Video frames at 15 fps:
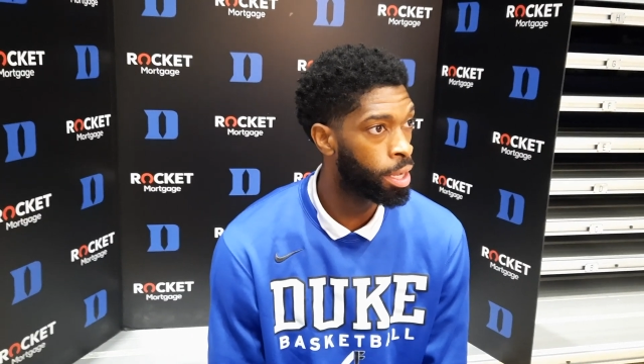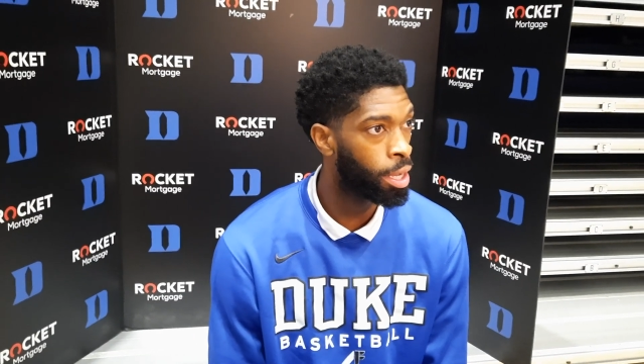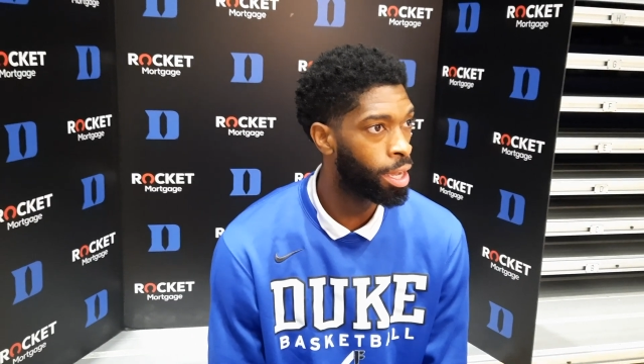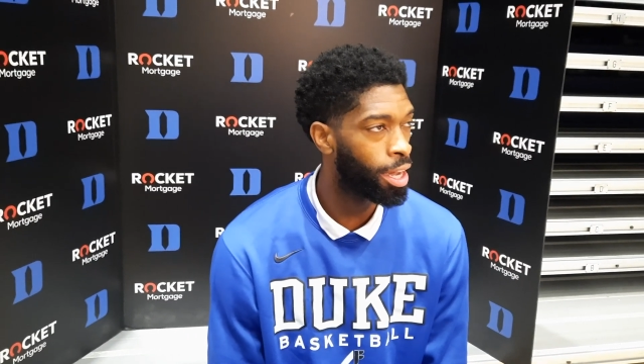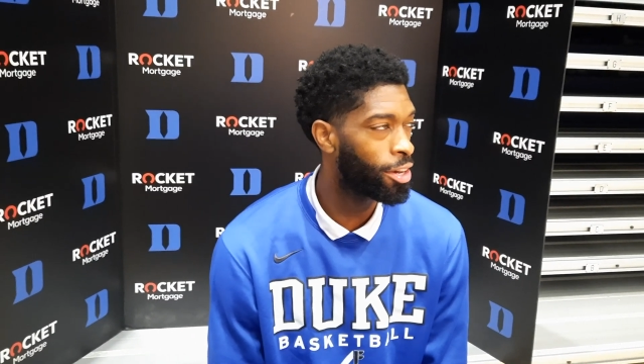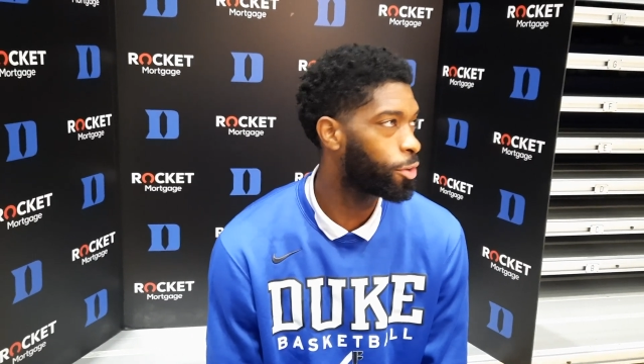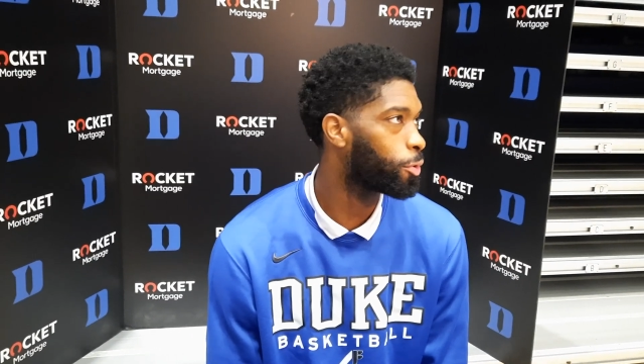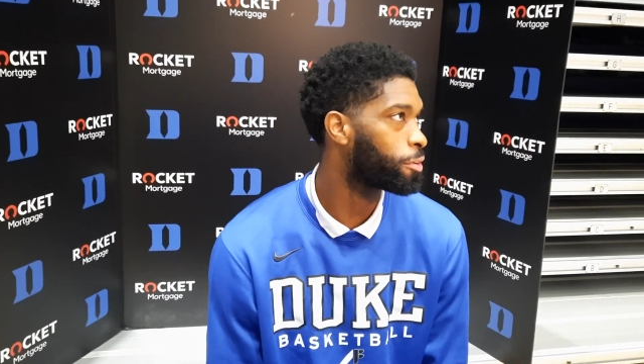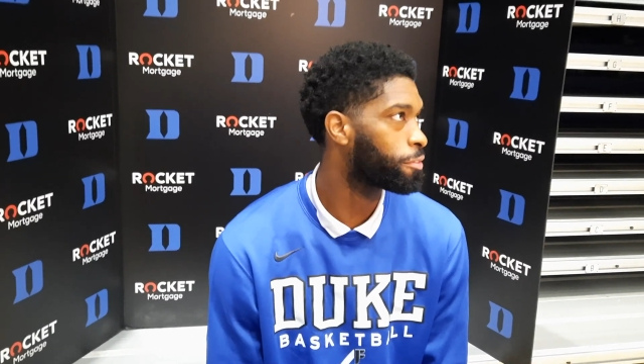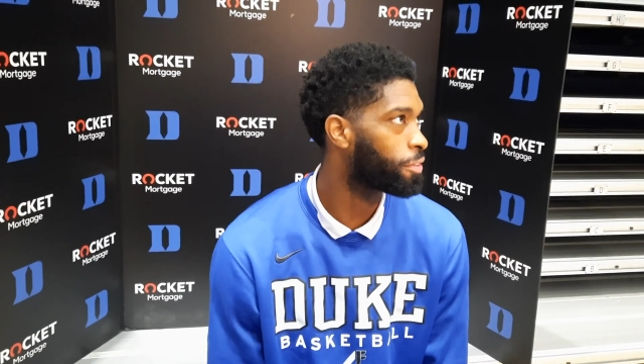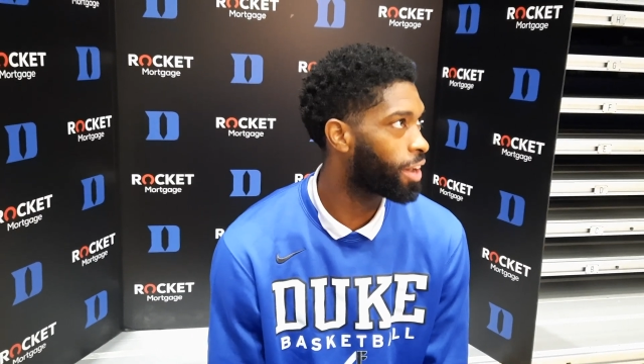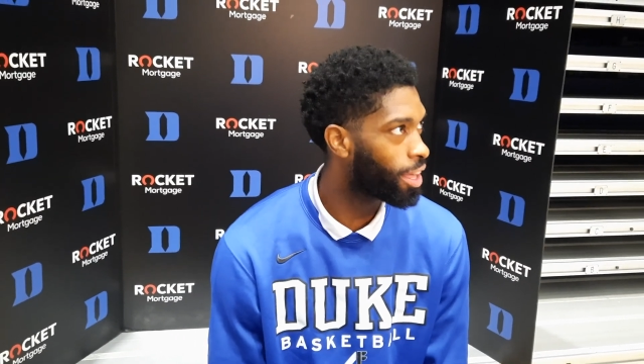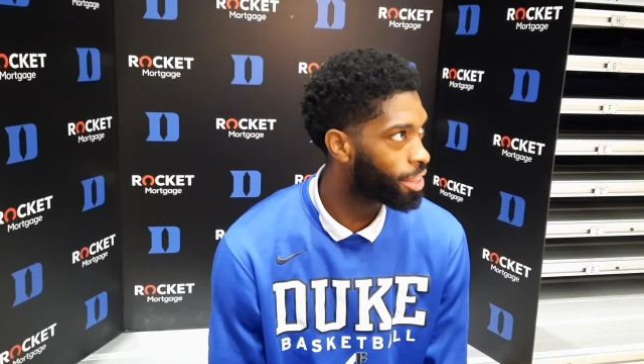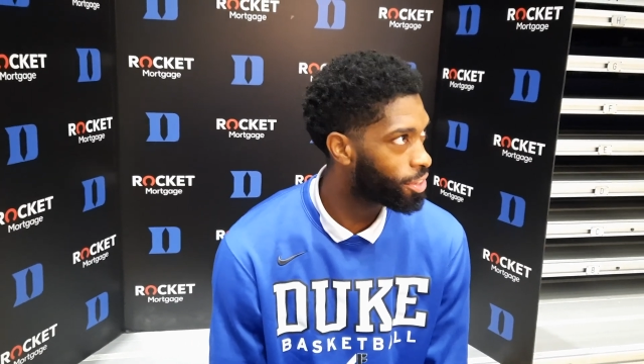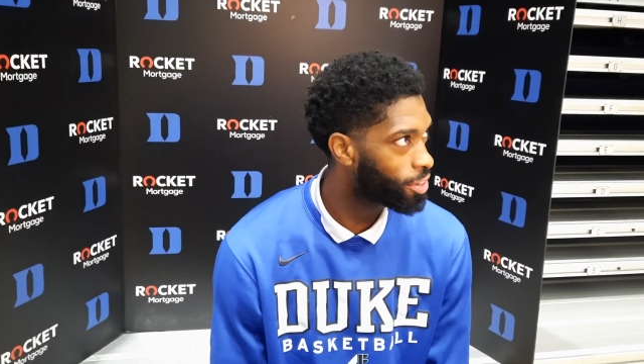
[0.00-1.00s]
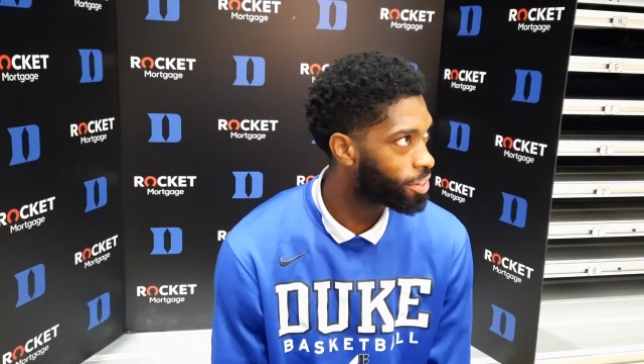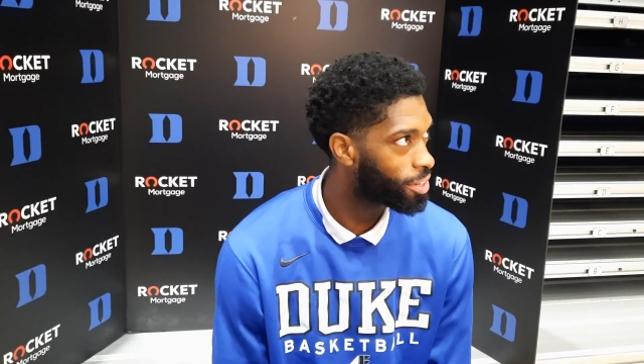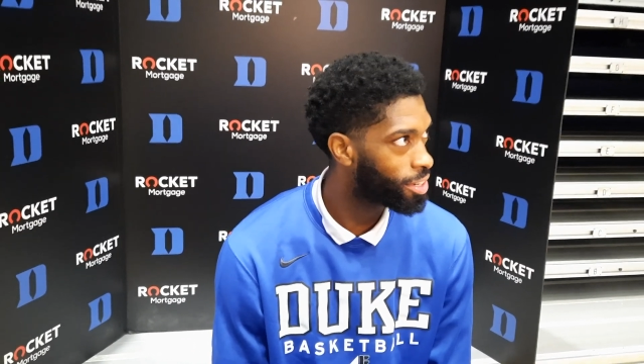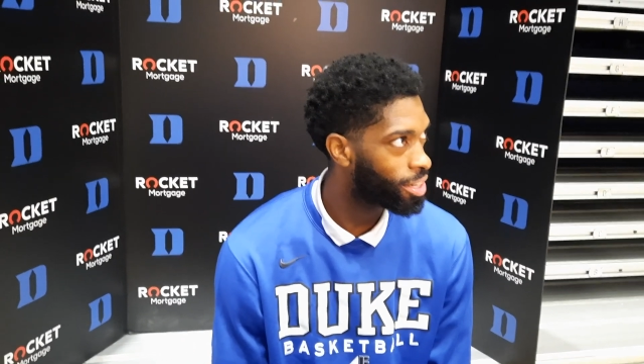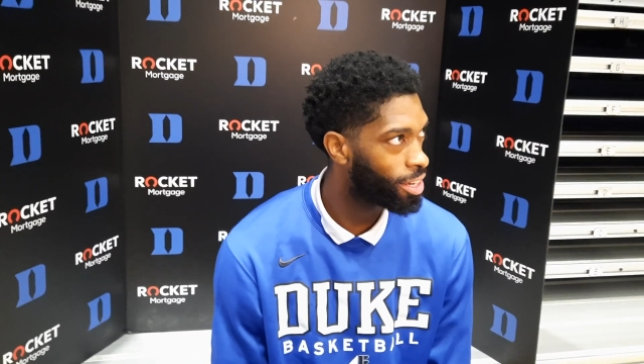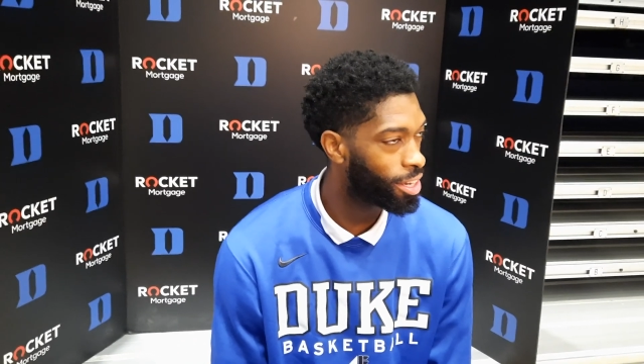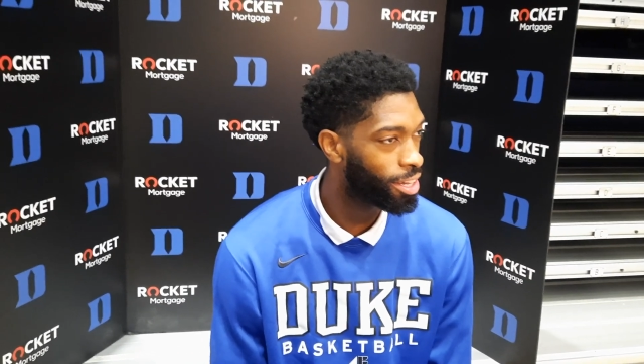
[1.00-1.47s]
Uh, I know his father.
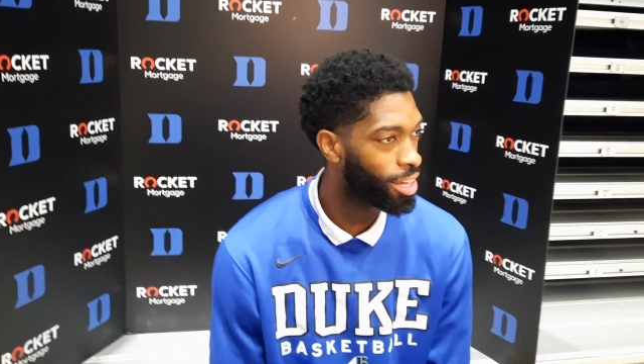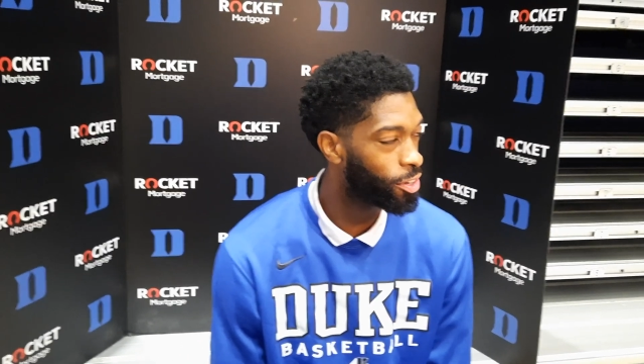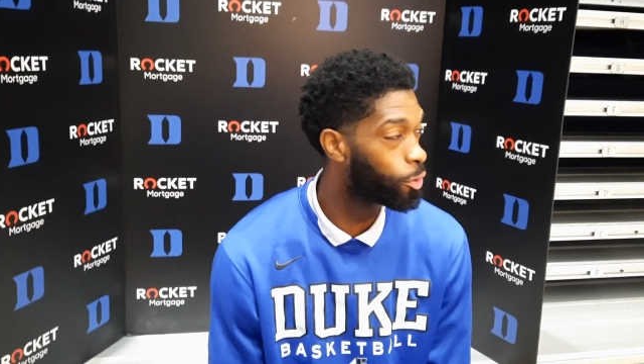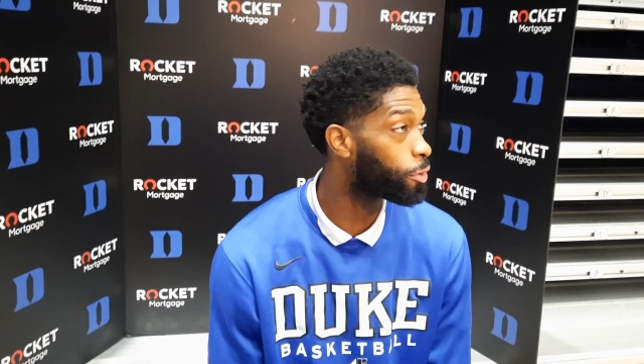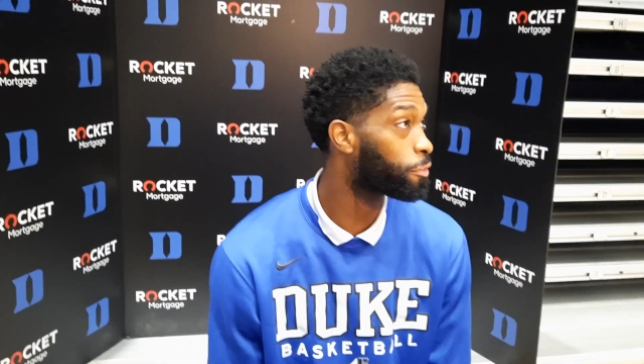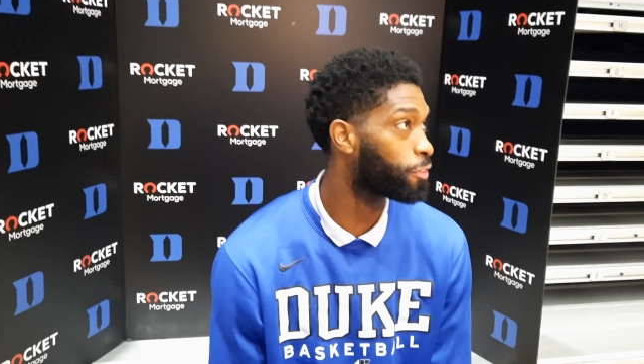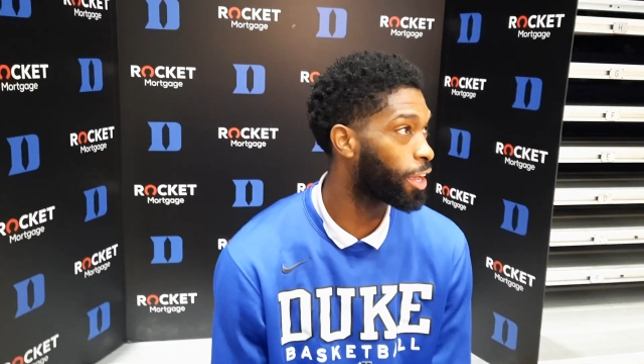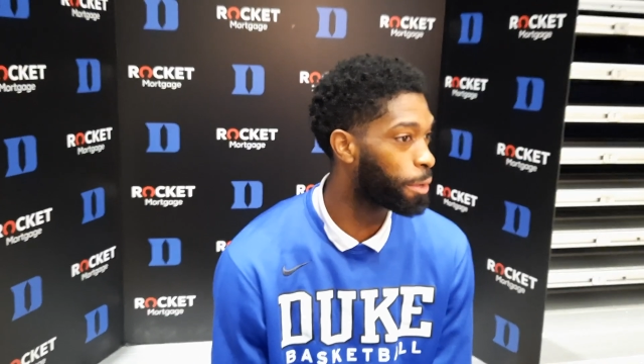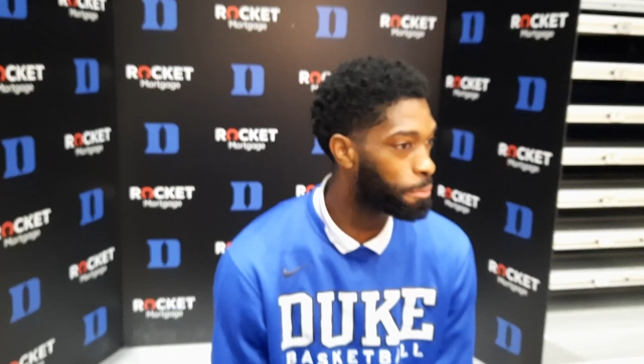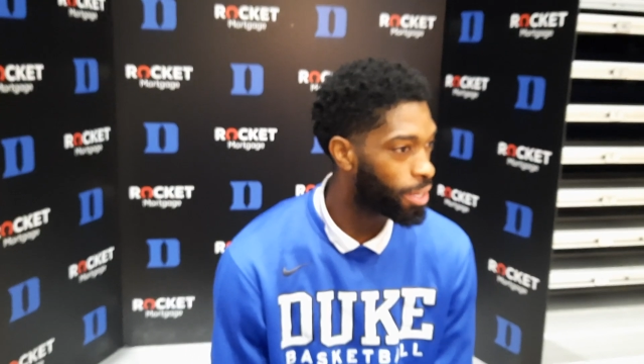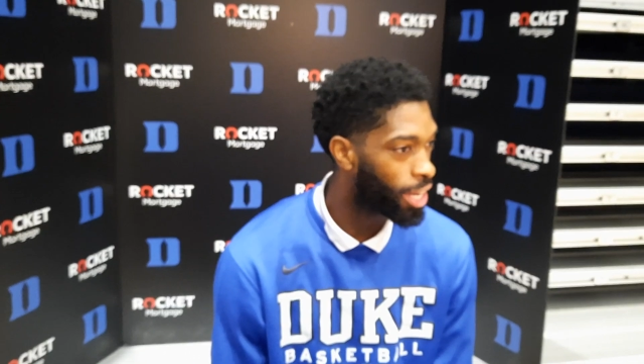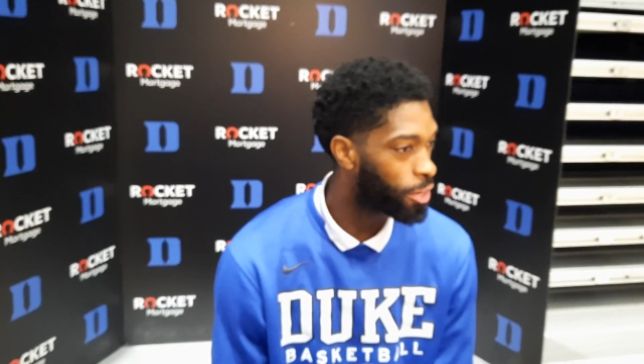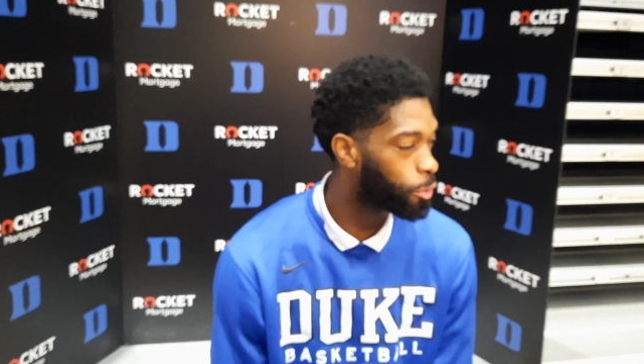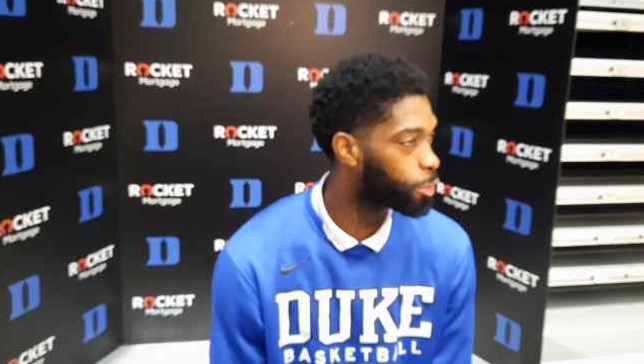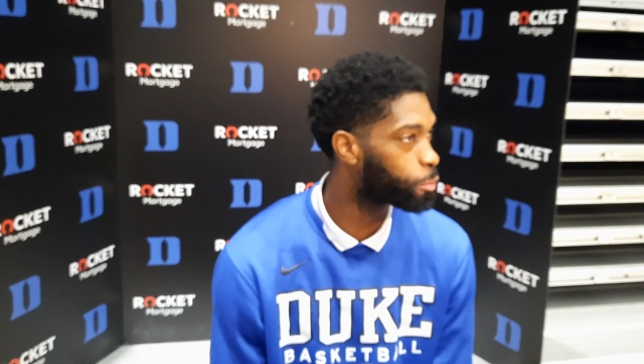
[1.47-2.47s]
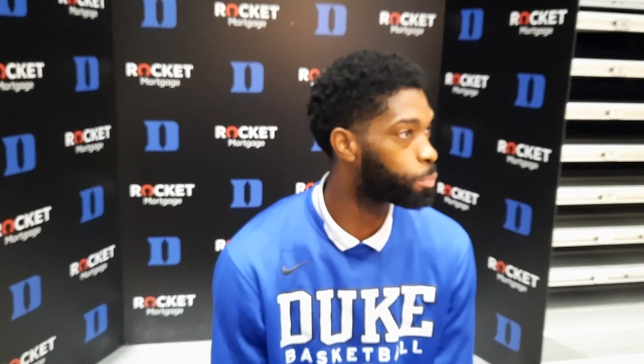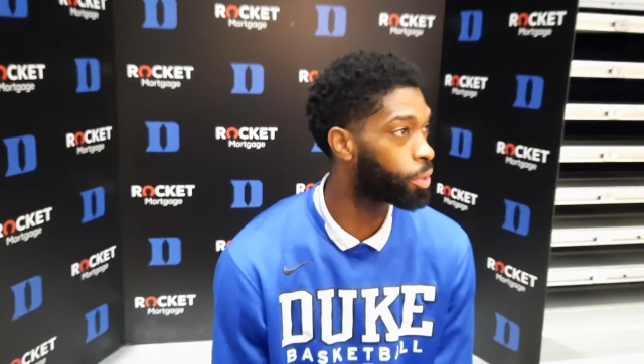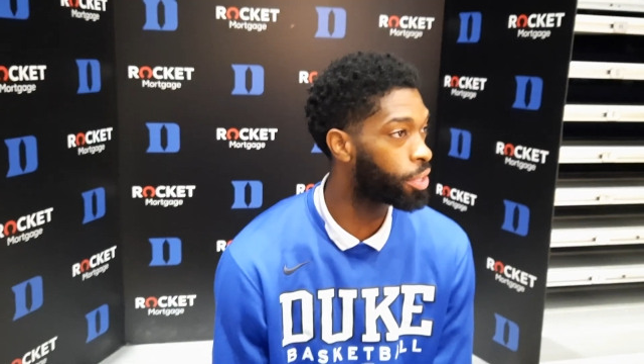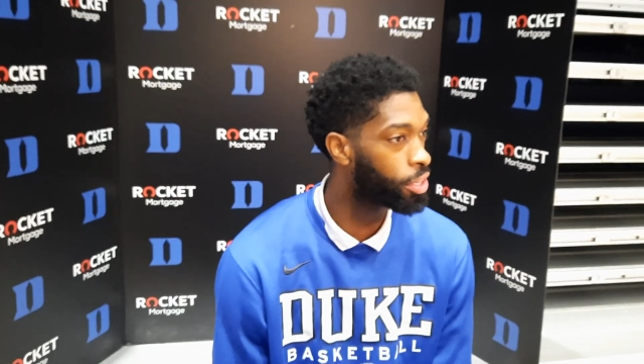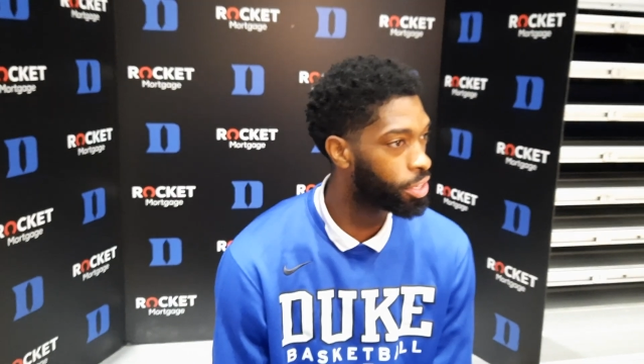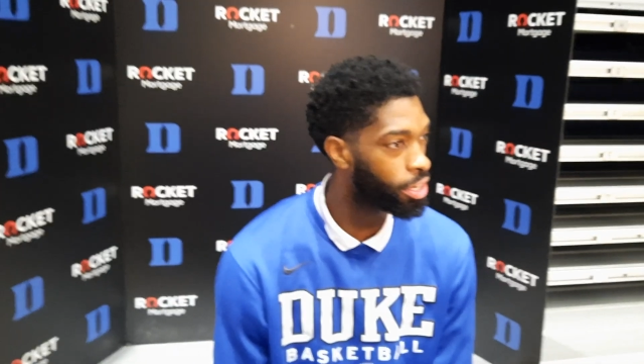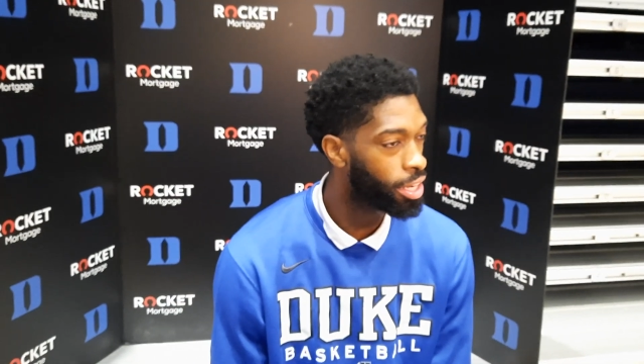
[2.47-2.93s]
Uh, I know his family. I know his
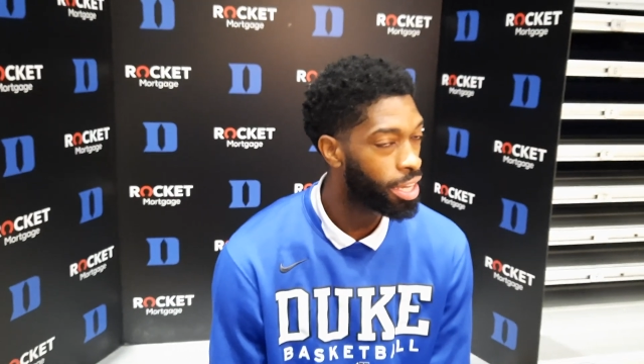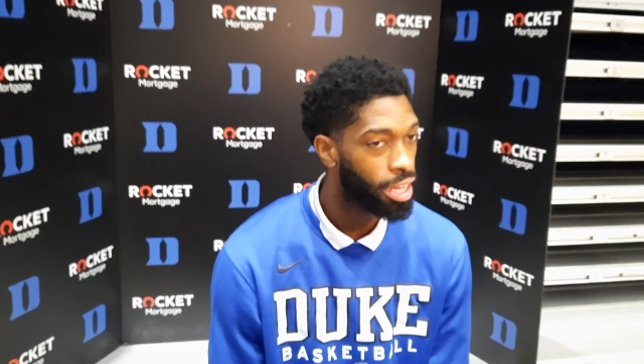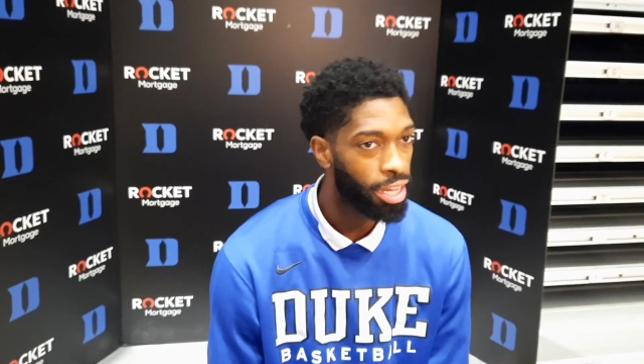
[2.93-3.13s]
brother.